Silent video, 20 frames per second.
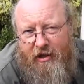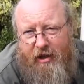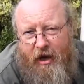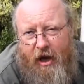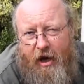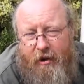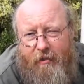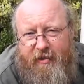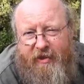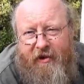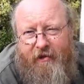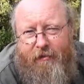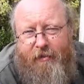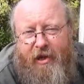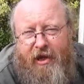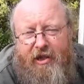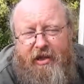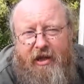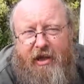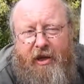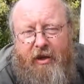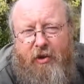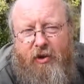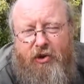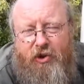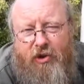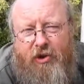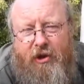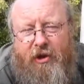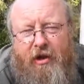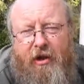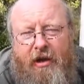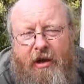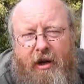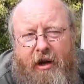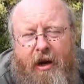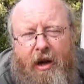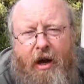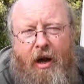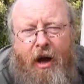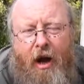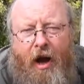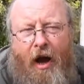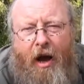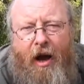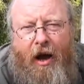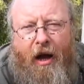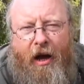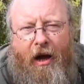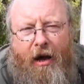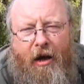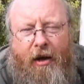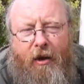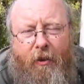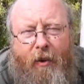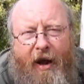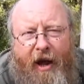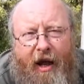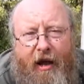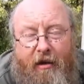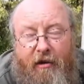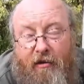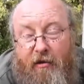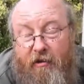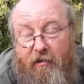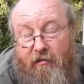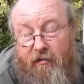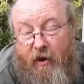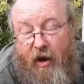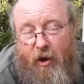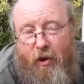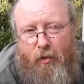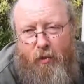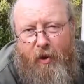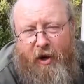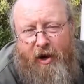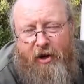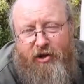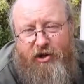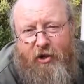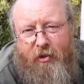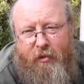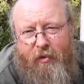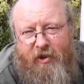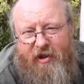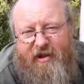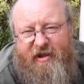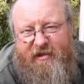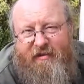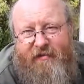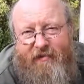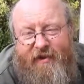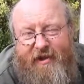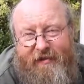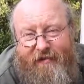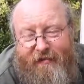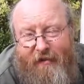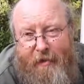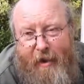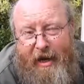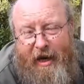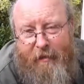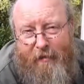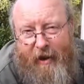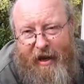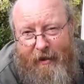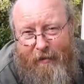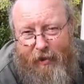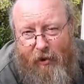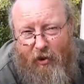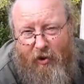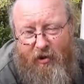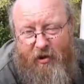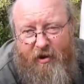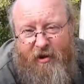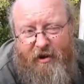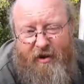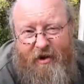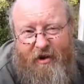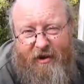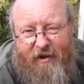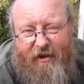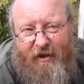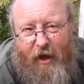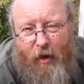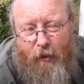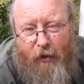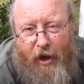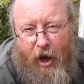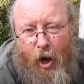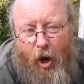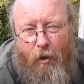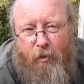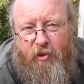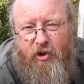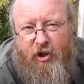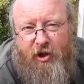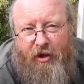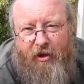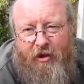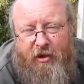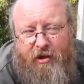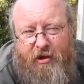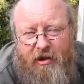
times of persecution, where home worship was, for many people, the only option.